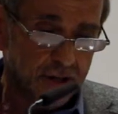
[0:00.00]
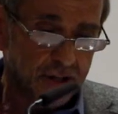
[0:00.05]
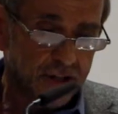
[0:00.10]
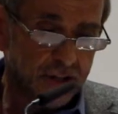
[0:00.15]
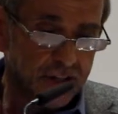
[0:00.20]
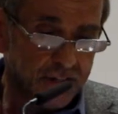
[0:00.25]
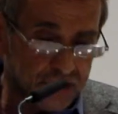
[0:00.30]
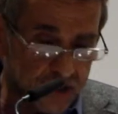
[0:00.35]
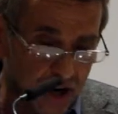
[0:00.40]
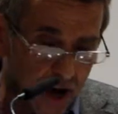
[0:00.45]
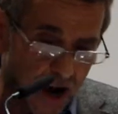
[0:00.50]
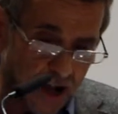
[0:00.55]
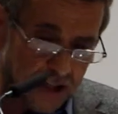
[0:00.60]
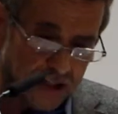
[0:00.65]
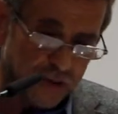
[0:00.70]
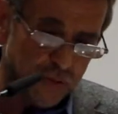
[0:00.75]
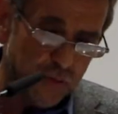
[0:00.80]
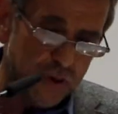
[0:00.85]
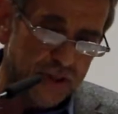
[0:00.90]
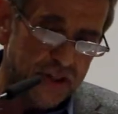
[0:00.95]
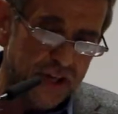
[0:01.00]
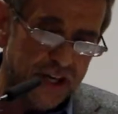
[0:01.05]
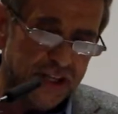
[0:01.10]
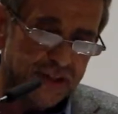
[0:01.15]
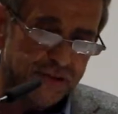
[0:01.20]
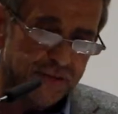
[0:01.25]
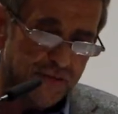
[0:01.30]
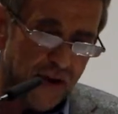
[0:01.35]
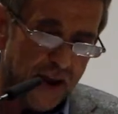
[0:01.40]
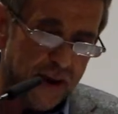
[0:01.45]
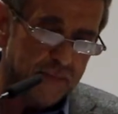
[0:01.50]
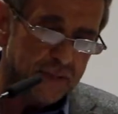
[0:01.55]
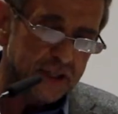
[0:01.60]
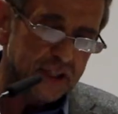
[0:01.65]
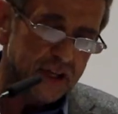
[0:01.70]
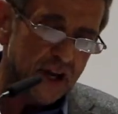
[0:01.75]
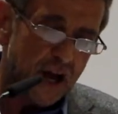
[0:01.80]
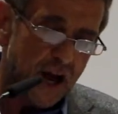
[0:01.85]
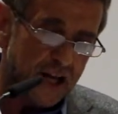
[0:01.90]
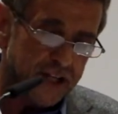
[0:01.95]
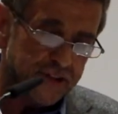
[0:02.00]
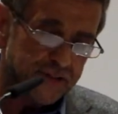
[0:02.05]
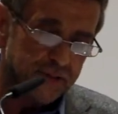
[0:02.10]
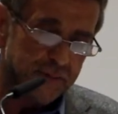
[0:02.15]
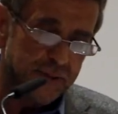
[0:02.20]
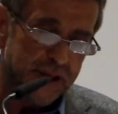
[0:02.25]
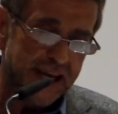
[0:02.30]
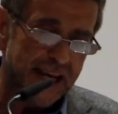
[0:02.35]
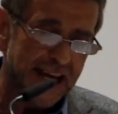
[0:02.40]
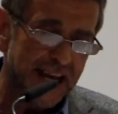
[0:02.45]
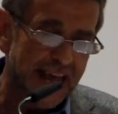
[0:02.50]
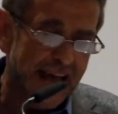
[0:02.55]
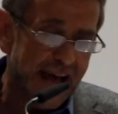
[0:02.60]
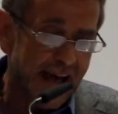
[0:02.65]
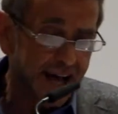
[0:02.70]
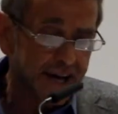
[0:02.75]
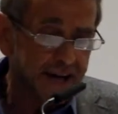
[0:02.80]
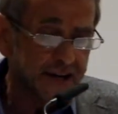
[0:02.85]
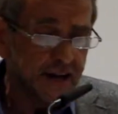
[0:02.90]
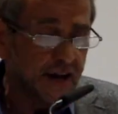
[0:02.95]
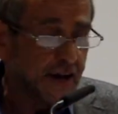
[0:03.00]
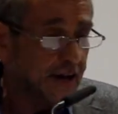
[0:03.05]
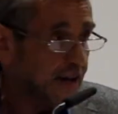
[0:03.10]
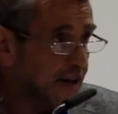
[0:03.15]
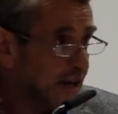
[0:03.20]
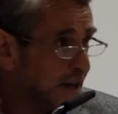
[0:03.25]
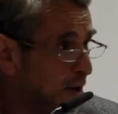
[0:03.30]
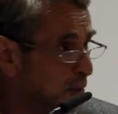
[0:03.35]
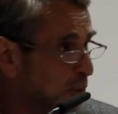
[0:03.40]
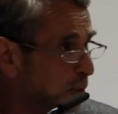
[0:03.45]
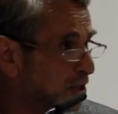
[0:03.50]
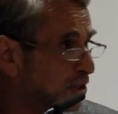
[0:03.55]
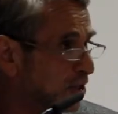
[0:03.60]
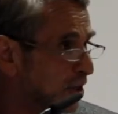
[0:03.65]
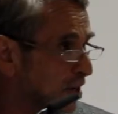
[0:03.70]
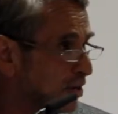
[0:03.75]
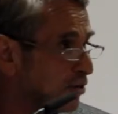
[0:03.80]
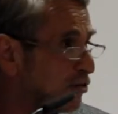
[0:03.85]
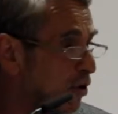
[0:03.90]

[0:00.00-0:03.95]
She starts with these famous lines from the Iliad, in which